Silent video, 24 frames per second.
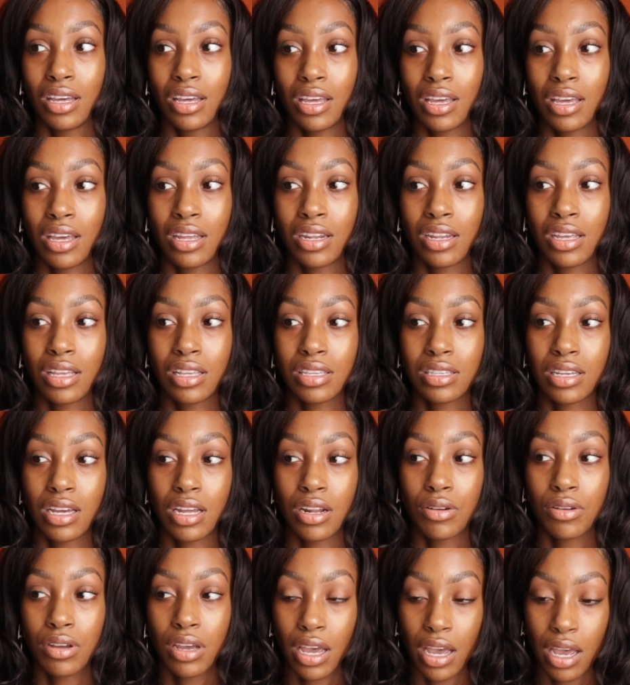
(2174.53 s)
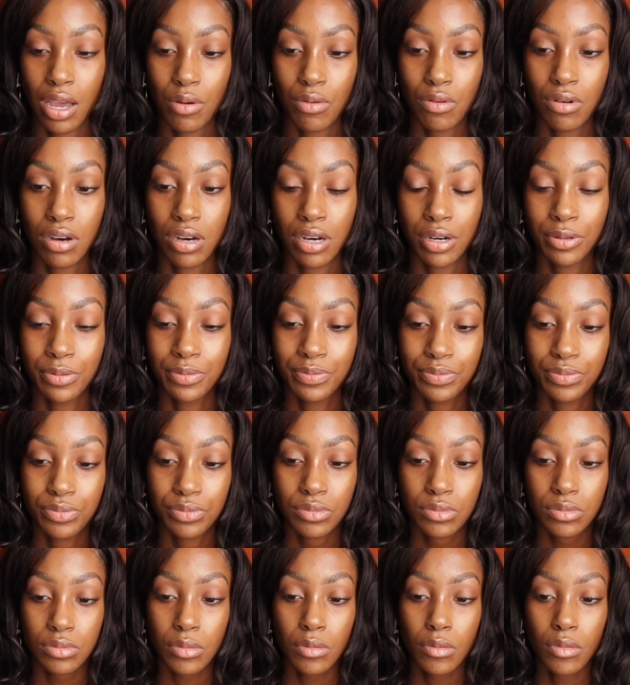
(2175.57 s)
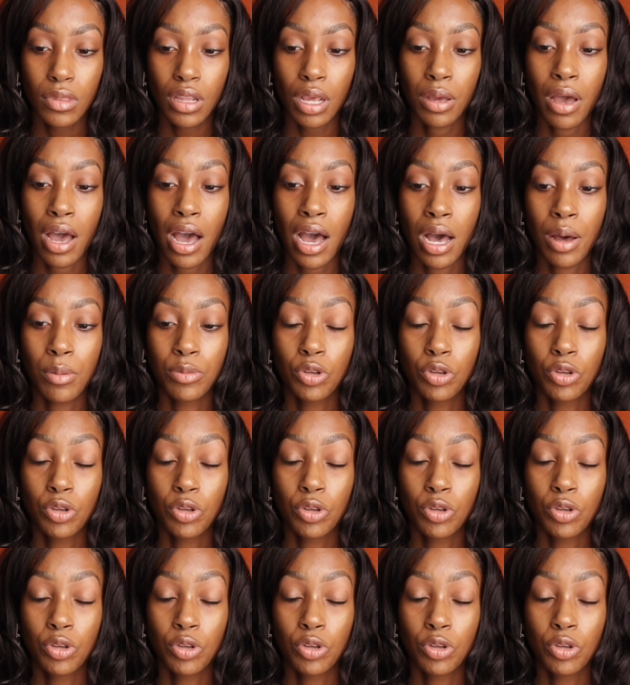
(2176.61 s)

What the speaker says: And he said, okay, well, do